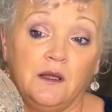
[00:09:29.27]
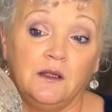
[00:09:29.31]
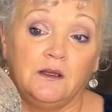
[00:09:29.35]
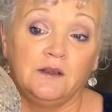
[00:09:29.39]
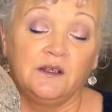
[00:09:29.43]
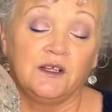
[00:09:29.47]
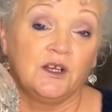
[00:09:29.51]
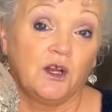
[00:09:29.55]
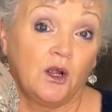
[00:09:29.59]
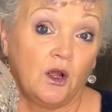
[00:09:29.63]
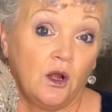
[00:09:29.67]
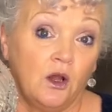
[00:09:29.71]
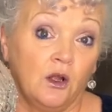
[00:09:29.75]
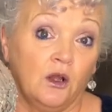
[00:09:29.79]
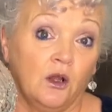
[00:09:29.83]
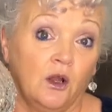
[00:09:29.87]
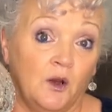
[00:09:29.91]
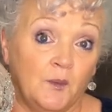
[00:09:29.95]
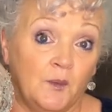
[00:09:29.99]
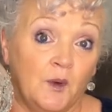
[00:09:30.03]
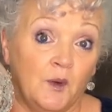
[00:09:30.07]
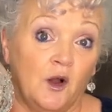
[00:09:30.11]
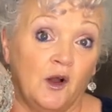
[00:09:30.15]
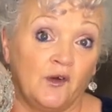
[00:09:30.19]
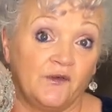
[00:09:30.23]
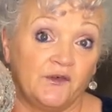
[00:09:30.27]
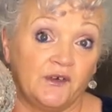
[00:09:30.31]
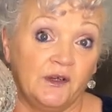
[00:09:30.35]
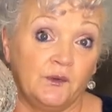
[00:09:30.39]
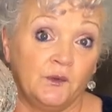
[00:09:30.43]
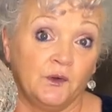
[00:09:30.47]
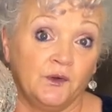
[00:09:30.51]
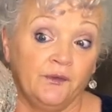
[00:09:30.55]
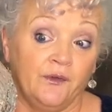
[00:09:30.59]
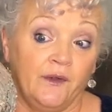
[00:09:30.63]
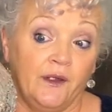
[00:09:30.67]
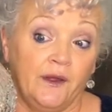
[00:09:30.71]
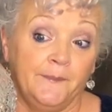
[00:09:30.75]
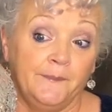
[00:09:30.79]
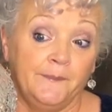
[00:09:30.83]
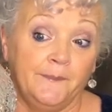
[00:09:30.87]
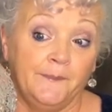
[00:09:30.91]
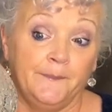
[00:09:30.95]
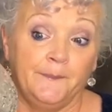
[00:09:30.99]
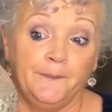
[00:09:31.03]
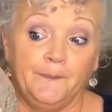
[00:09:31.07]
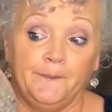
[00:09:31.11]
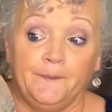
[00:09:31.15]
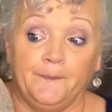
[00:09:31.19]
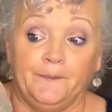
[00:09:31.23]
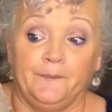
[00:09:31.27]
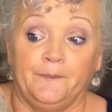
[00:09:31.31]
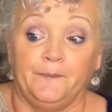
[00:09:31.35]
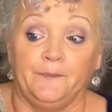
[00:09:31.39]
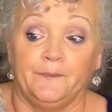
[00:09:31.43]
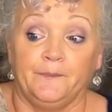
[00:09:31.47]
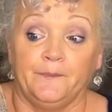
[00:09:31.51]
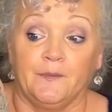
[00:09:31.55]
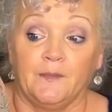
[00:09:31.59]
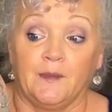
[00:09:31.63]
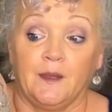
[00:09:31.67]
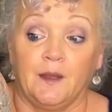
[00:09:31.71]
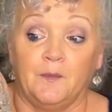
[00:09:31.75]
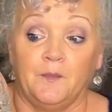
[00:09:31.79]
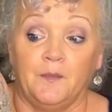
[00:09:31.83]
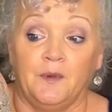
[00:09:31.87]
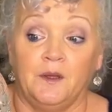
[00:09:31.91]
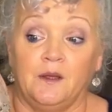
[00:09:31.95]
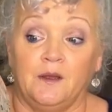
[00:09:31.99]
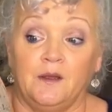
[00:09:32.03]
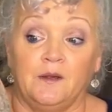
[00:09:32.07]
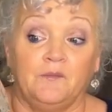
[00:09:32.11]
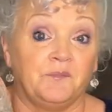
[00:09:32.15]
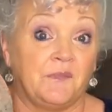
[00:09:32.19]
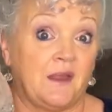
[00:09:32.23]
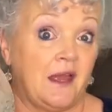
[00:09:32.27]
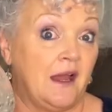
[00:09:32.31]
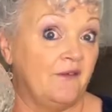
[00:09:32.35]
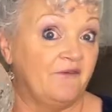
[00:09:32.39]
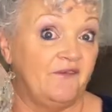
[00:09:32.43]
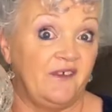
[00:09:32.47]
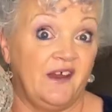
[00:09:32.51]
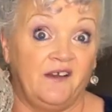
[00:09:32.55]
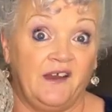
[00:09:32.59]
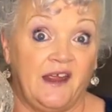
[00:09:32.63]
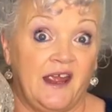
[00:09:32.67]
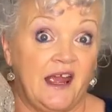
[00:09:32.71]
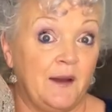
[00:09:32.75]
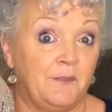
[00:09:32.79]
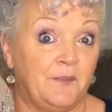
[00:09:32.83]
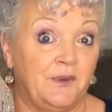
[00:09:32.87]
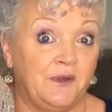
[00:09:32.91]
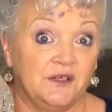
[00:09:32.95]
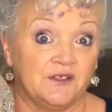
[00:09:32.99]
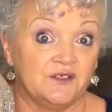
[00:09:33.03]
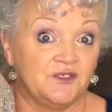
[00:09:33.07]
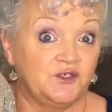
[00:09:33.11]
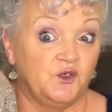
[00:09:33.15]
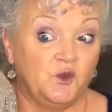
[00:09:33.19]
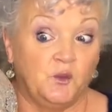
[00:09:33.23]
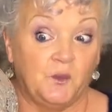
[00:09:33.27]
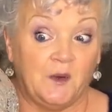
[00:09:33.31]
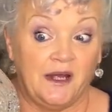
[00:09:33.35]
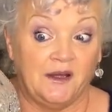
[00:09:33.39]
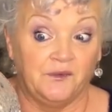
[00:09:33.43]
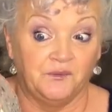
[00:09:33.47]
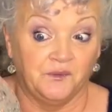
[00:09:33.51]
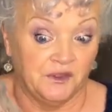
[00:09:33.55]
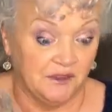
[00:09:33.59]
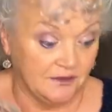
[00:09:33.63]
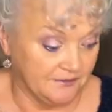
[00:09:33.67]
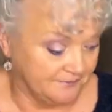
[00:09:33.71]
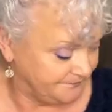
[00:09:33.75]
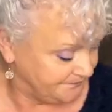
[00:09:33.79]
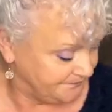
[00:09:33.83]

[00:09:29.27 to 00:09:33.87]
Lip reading: they'd have got a lot more for it, wouldn't they? But very happy at £2.